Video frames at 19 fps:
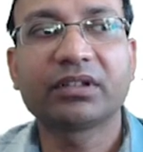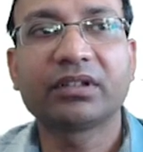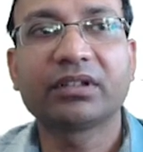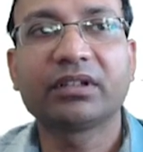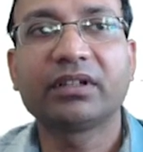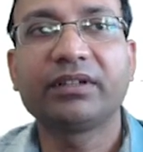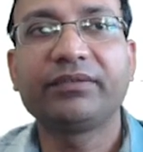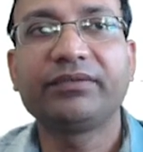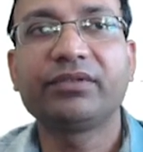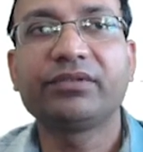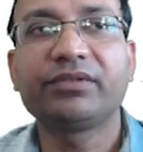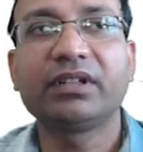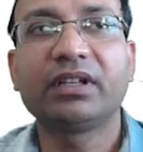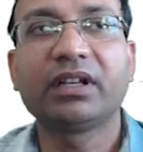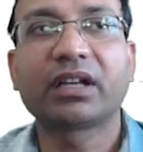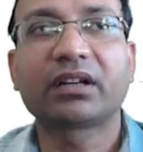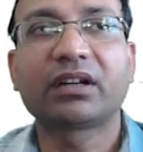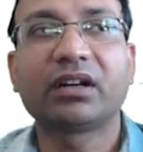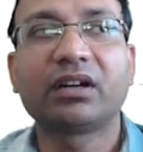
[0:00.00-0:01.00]
times,
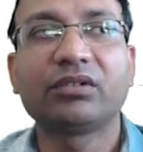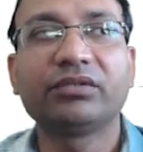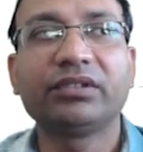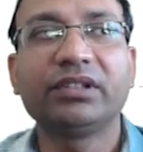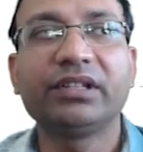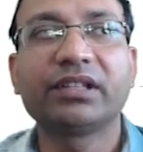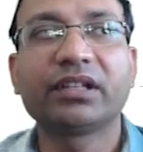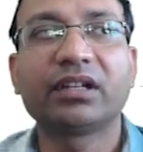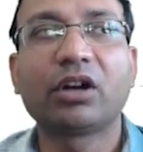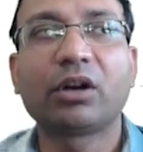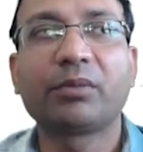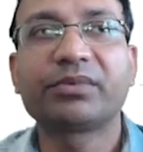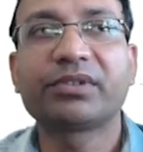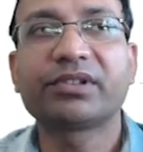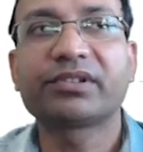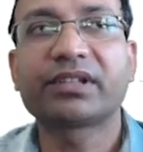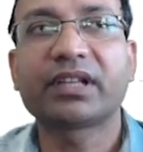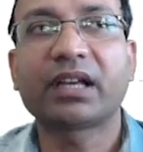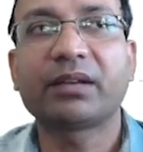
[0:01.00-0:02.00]
if you see like how these
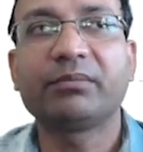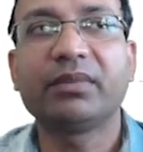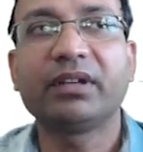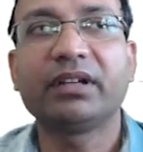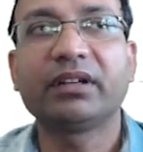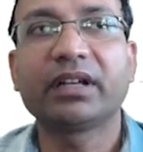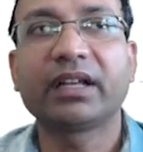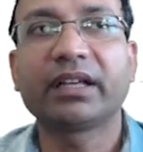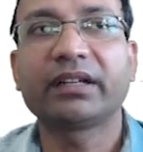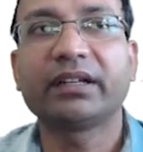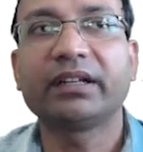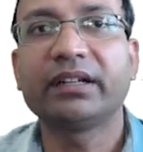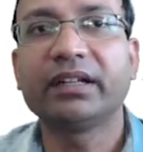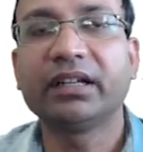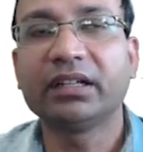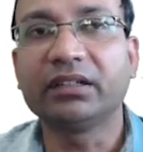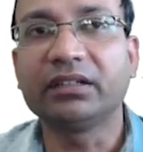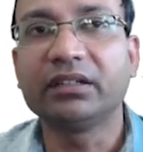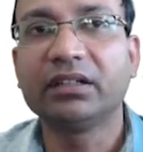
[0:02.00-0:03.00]
adoptions have been
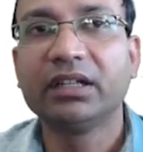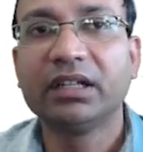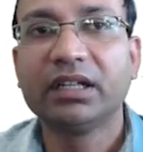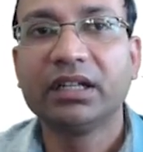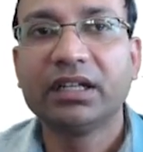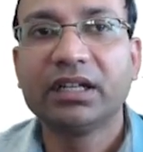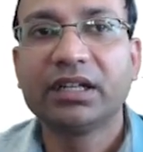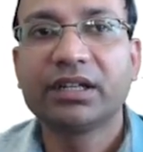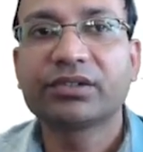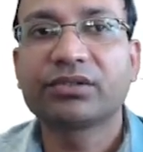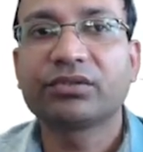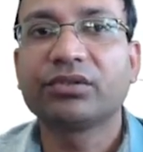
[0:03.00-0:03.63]
like done,